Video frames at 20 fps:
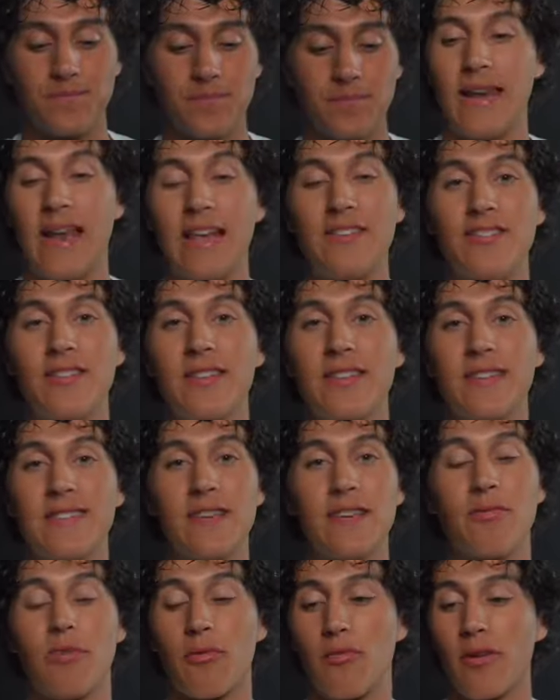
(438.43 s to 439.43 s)
And as you can
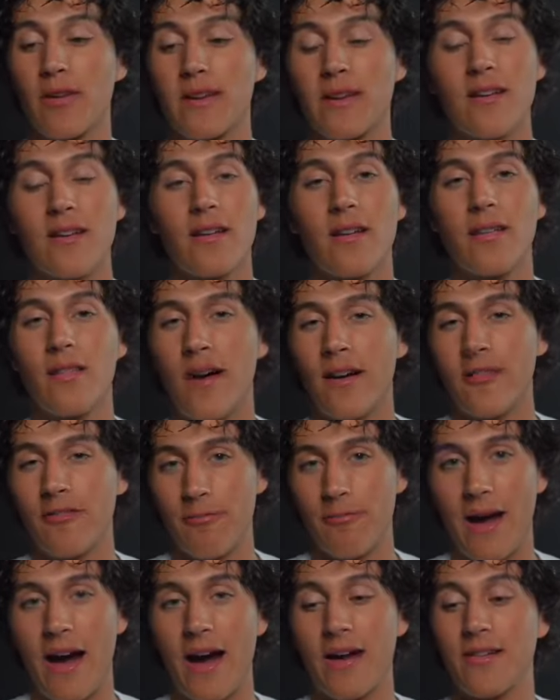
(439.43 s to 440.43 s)
see, we're working on a lot
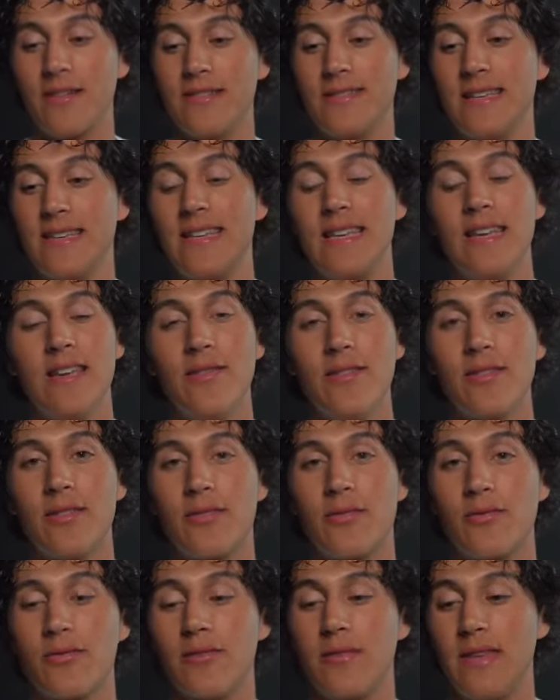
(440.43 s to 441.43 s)
of patterns, and even
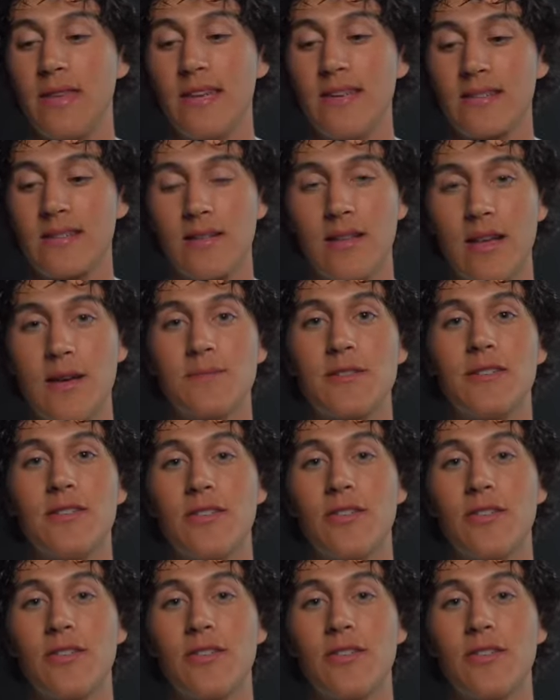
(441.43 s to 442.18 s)
through these clips,